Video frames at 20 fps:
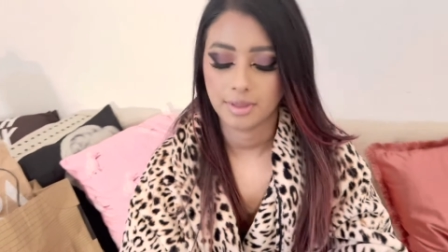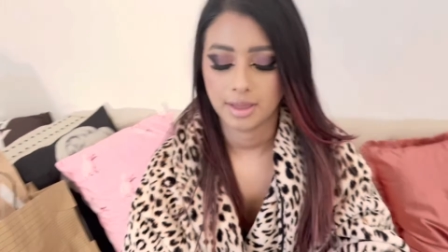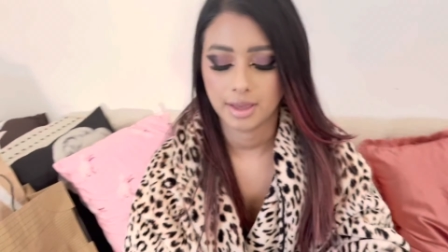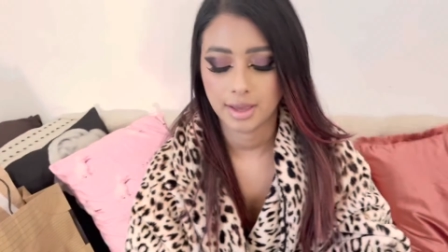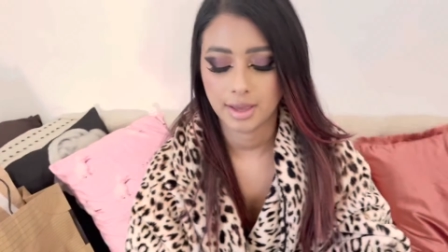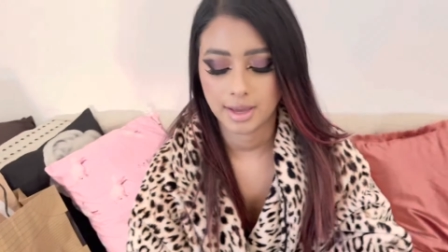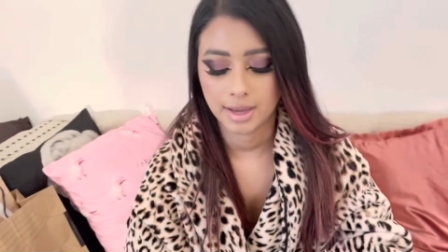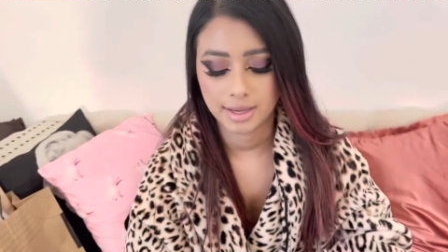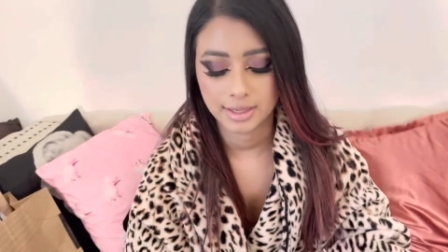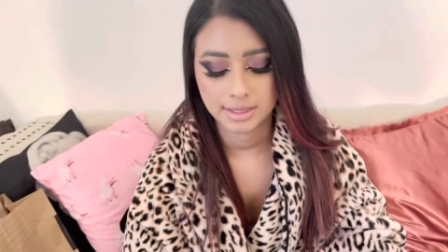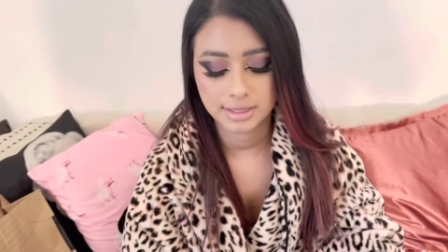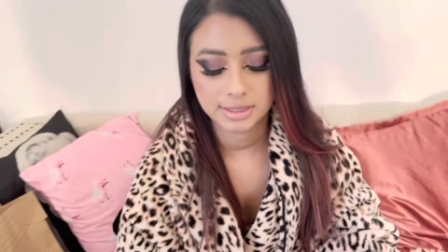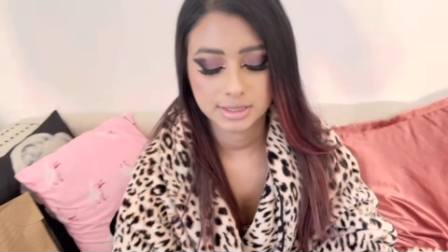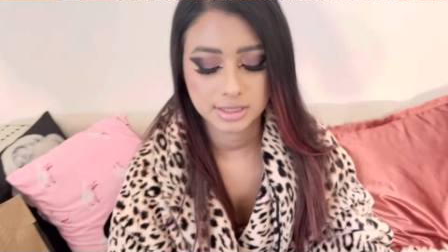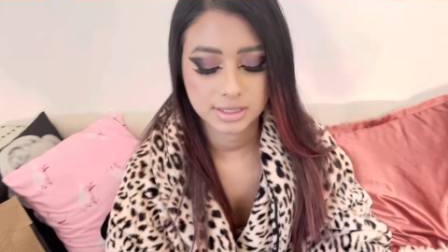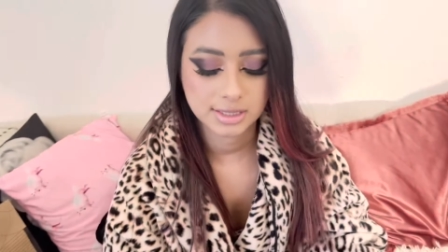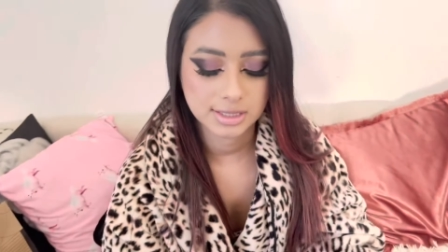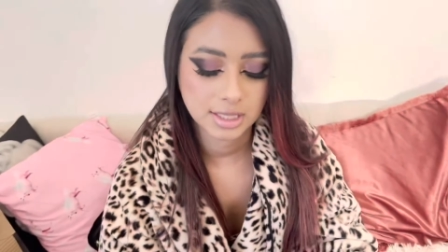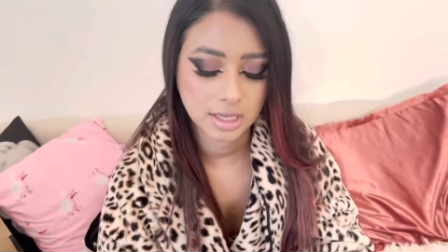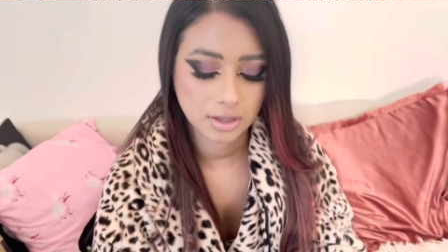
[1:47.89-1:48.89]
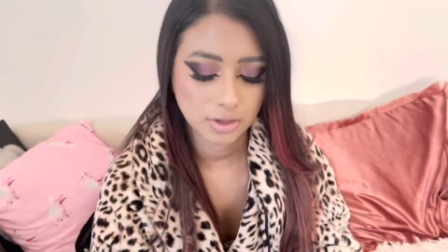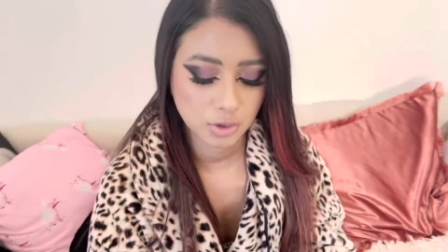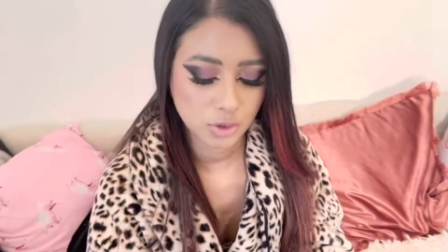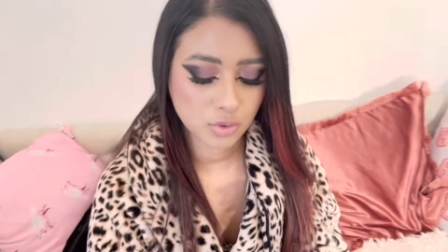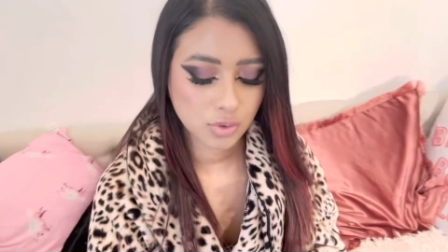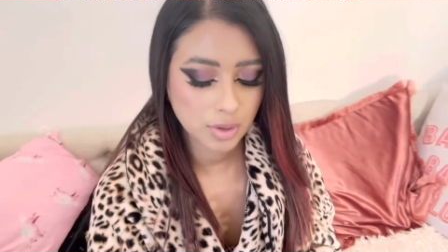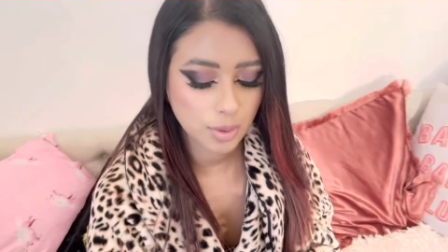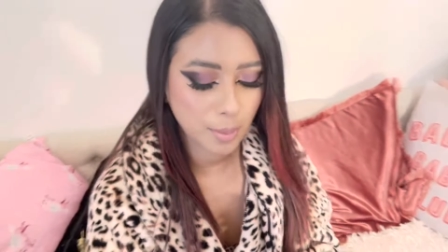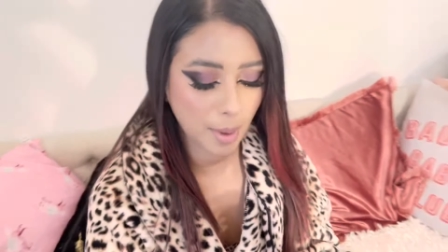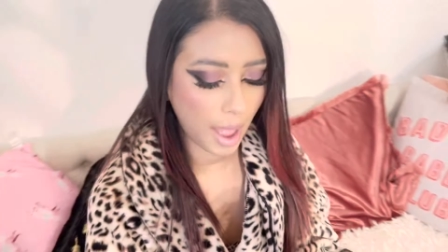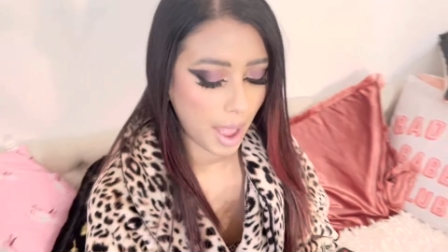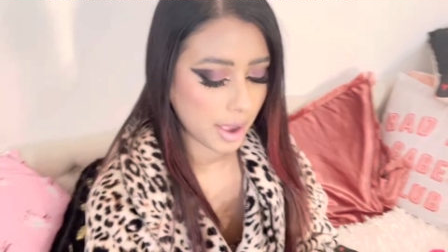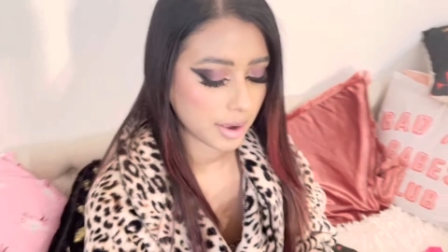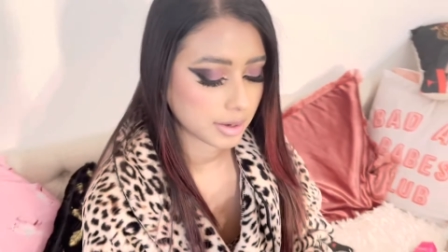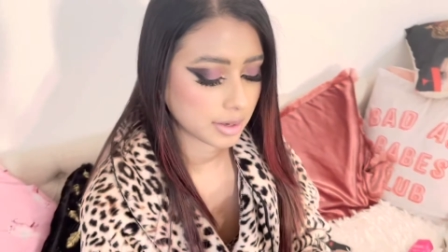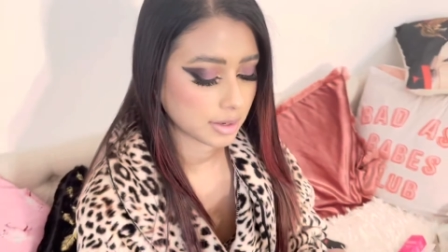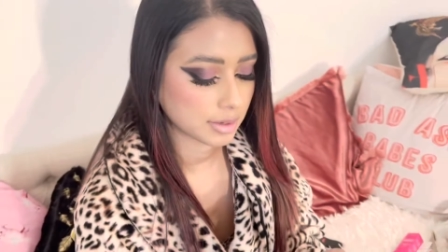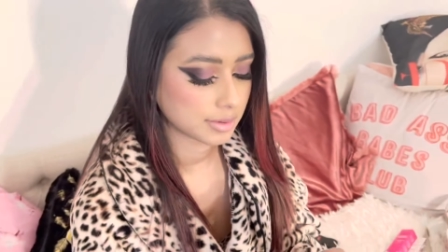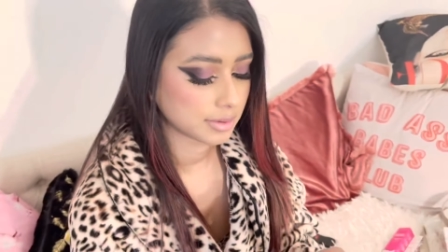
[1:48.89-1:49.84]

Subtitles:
and it just tells you in the back